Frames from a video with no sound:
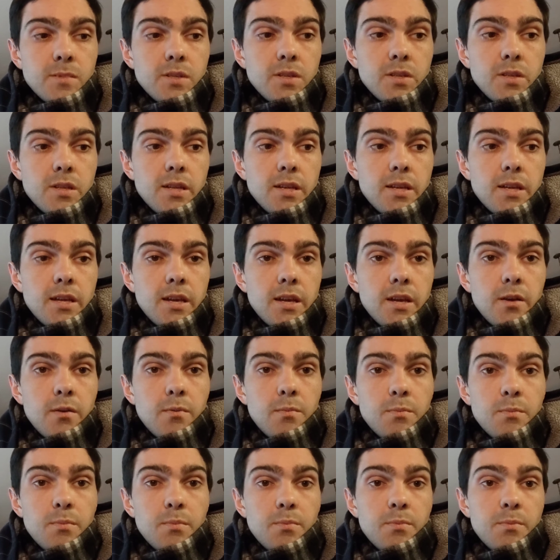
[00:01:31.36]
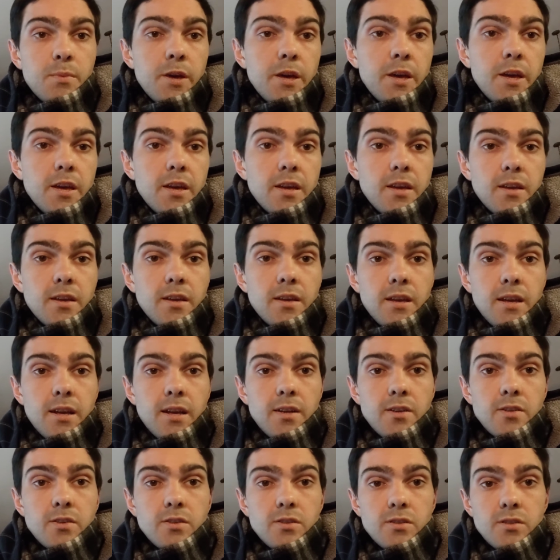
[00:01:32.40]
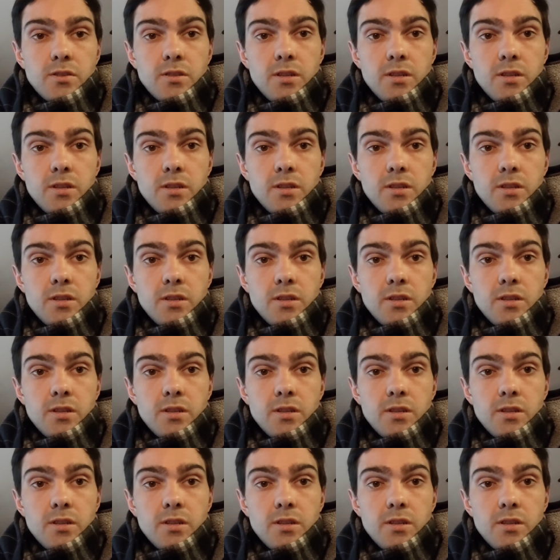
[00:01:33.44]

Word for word: to like help pay extra